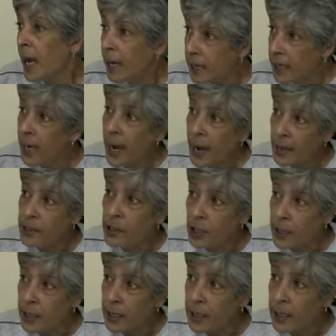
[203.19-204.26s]
He
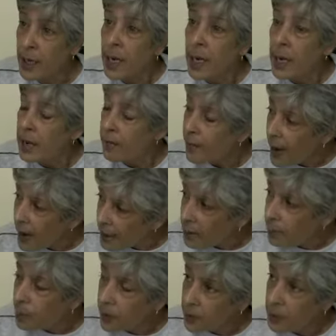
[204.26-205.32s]
actually, if
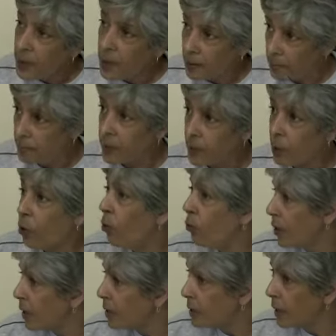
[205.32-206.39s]
anybody comes or
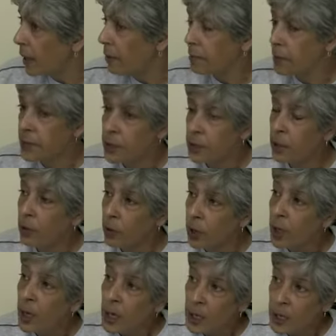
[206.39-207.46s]
rings up and says, look,